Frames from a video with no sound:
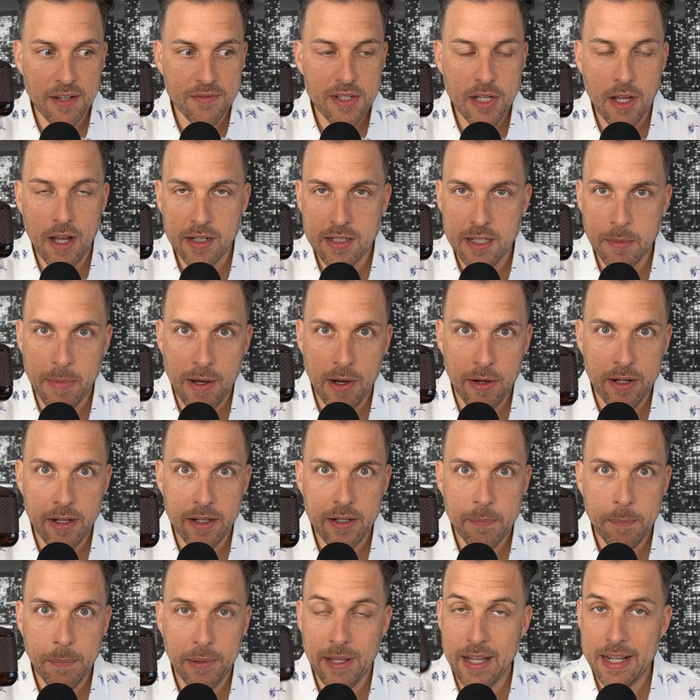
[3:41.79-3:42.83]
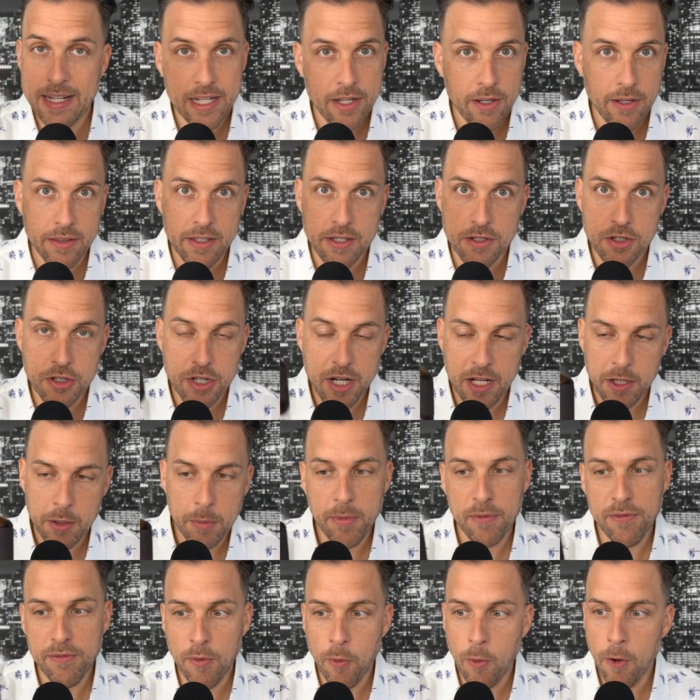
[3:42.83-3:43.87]
I've talked about it plenty on this channel
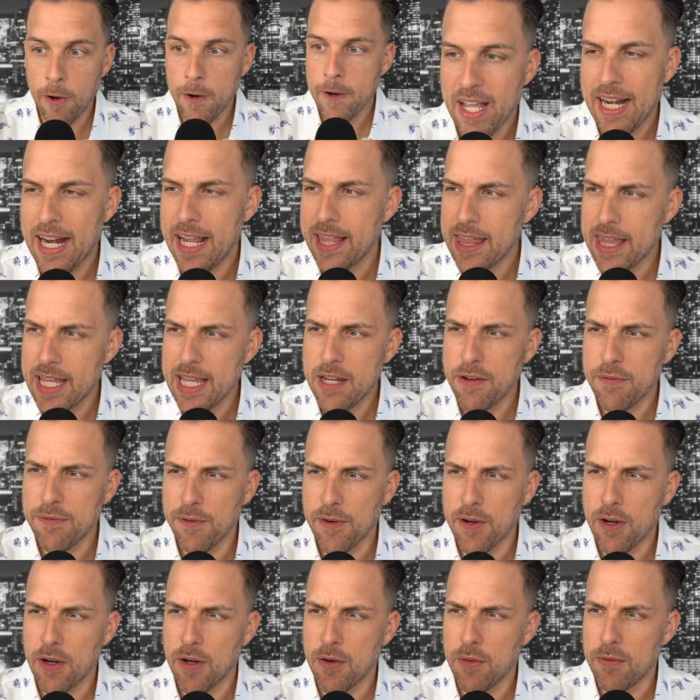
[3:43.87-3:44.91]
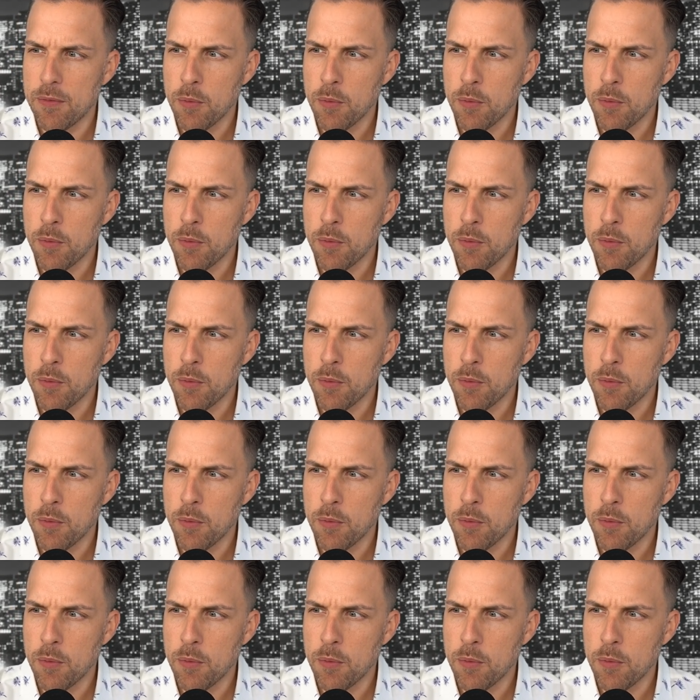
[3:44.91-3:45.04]
before. And I think for